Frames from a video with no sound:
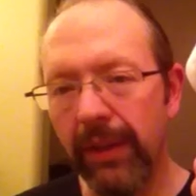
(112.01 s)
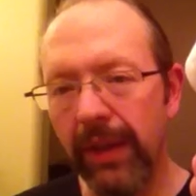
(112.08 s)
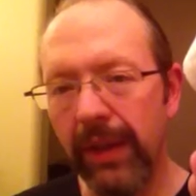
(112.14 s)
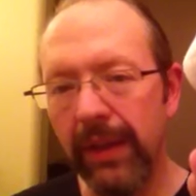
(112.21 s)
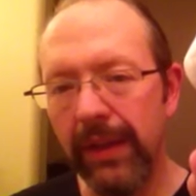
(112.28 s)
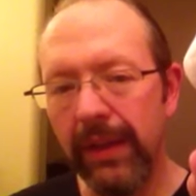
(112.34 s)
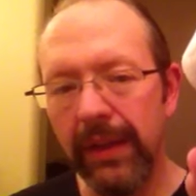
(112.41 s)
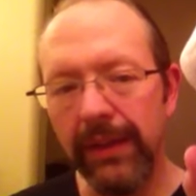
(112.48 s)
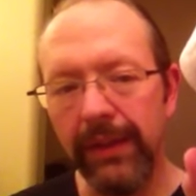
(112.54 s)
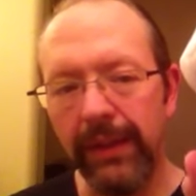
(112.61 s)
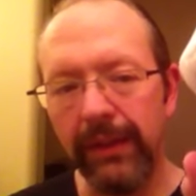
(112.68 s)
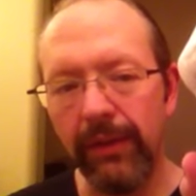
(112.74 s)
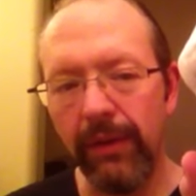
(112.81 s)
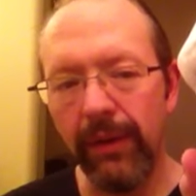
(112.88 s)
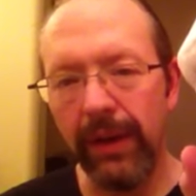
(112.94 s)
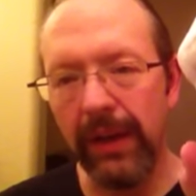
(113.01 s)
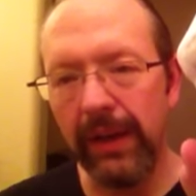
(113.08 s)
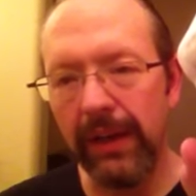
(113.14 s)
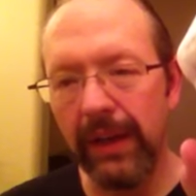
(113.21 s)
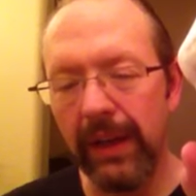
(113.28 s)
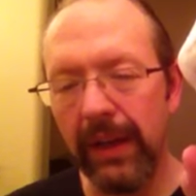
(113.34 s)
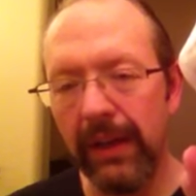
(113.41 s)
I think
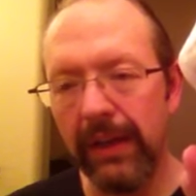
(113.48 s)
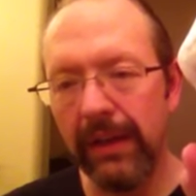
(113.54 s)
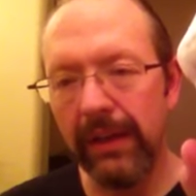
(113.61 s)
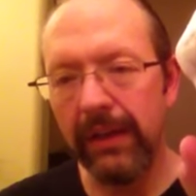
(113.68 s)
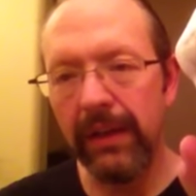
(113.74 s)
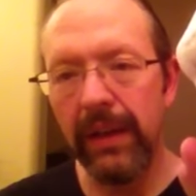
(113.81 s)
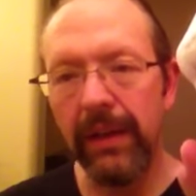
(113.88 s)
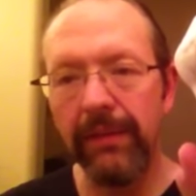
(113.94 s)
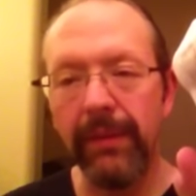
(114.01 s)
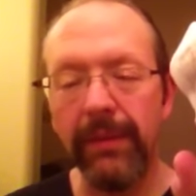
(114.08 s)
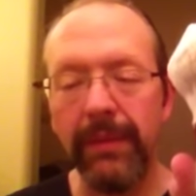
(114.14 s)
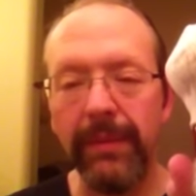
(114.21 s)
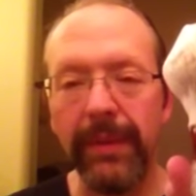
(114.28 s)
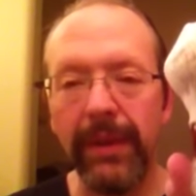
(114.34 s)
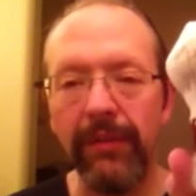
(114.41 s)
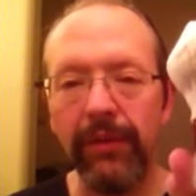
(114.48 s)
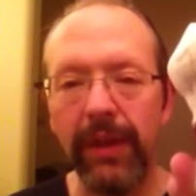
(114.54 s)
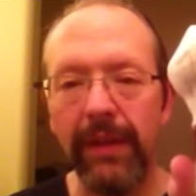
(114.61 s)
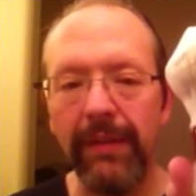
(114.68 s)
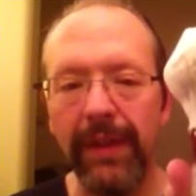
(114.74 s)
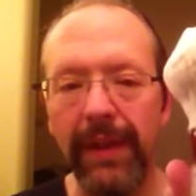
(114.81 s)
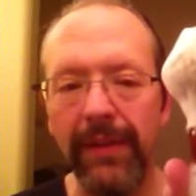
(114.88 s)
Dorian from the Big
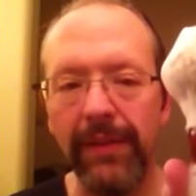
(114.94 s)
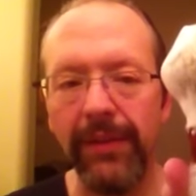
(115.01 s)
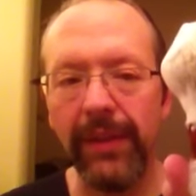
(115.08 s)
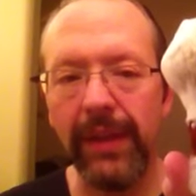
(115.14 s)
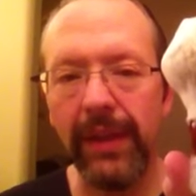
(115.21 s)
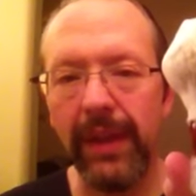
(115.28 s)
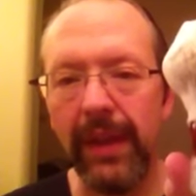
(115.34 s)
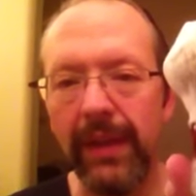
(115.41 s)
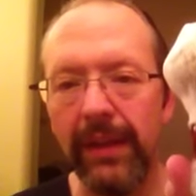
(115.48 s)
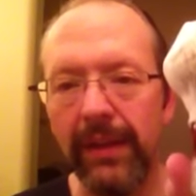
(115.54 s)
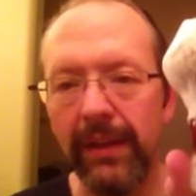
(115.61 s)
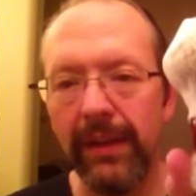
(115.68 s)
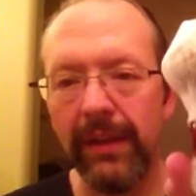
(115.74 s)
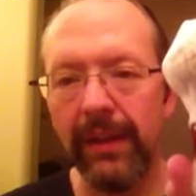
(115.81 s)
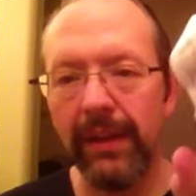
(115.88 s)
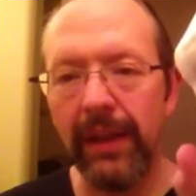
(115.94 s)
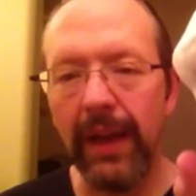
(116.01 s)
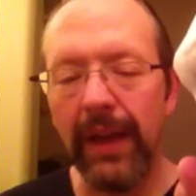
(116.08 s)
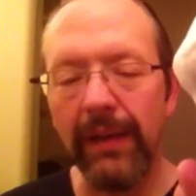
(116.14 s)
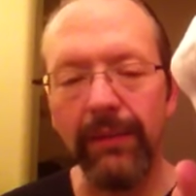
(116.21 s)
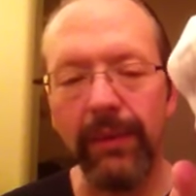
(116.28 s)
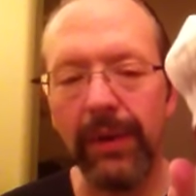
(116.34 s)
Shave has the
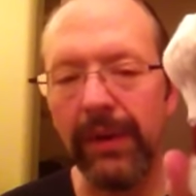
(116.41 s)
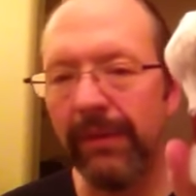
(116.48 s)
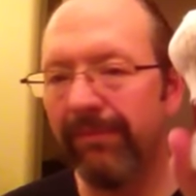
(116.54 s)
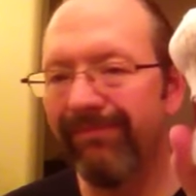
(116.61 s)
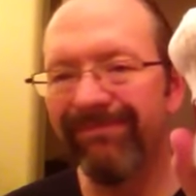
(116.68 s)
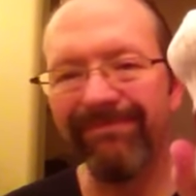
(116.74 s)
dyed one.